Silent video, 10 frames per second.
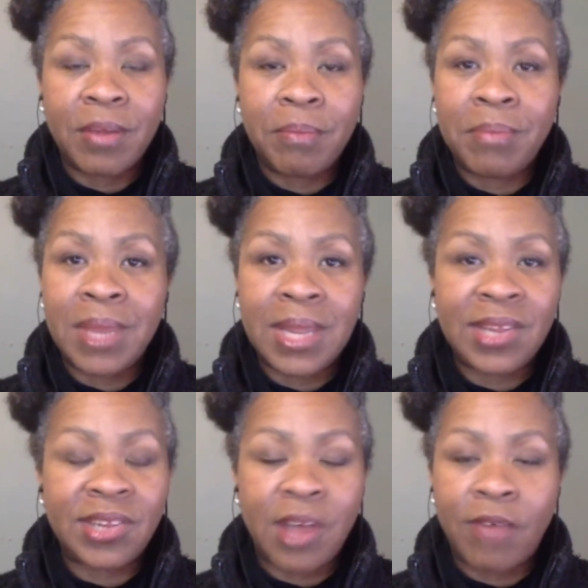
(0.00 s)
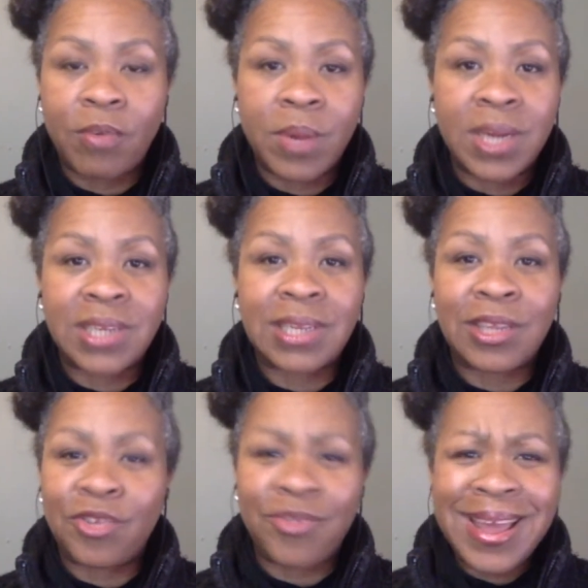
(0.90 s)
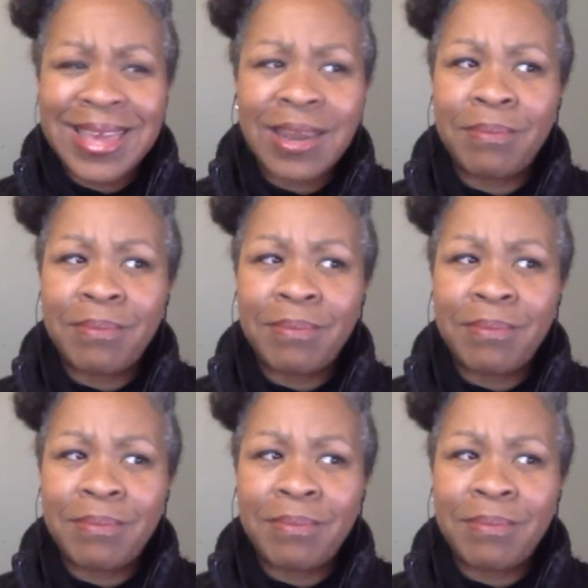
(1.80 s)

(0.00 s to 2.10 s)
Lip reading: Many softwares, and you try and get